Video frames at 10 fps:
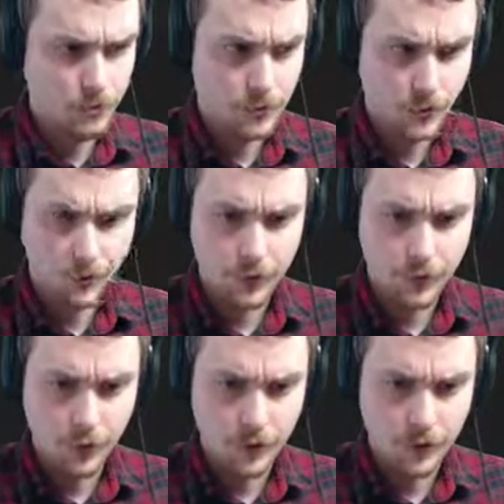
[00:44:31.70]
Looks a little
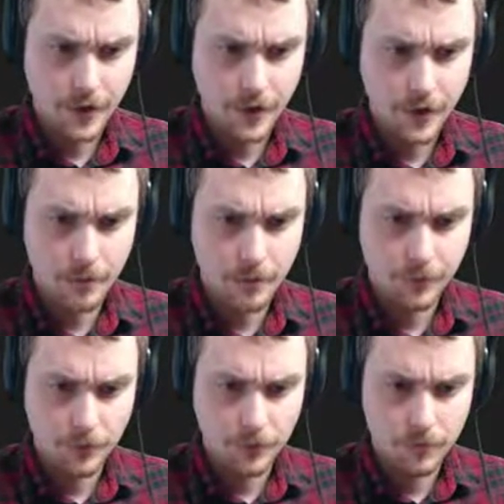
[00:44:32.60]
short. App,
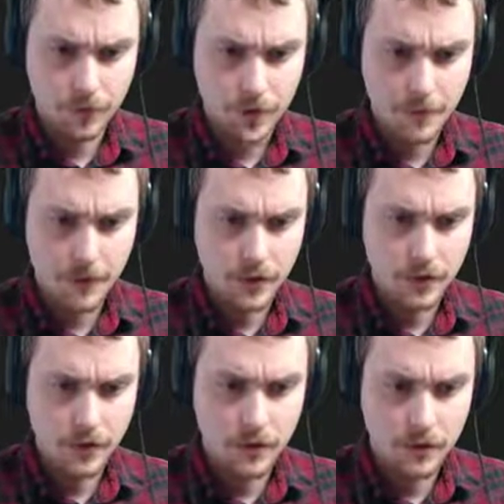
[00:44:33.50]
whoop, app
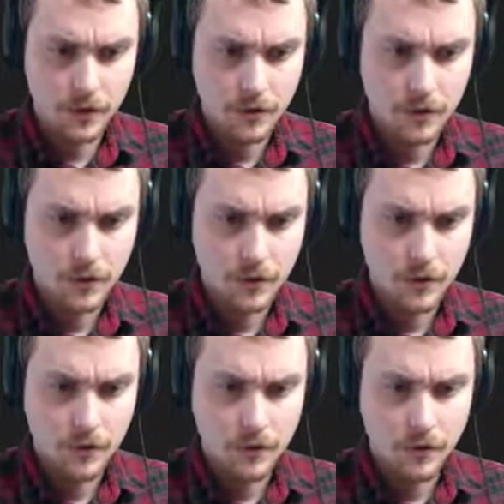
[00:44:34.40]
key,
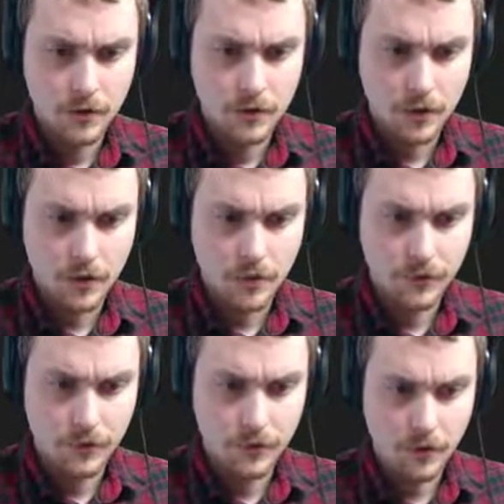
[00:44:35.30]
app
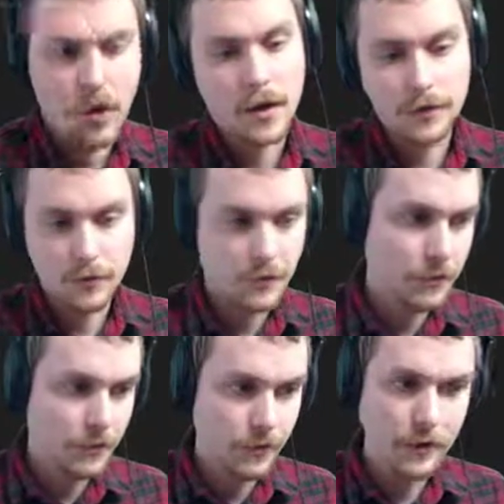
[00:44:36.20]
secret. Oh, I guess those
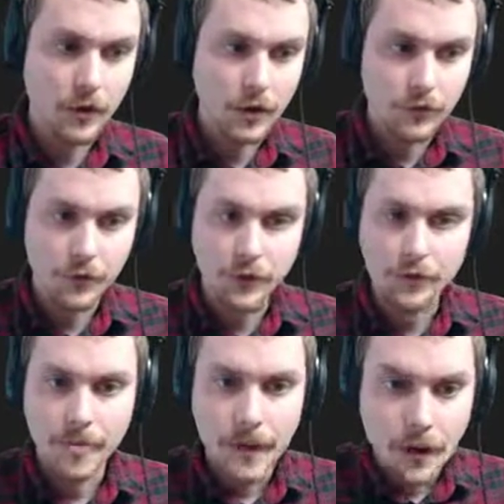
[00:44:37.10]
aren't that long of strings.
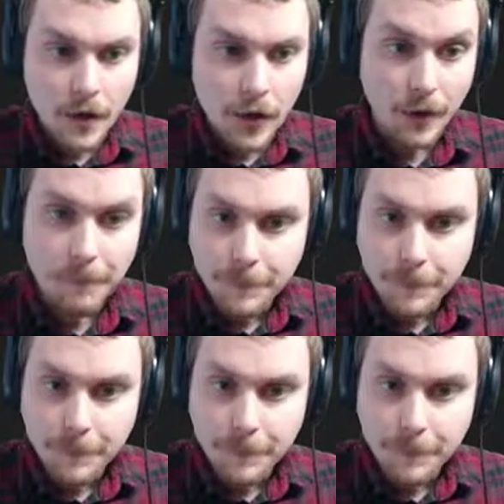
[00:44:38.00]
Okay.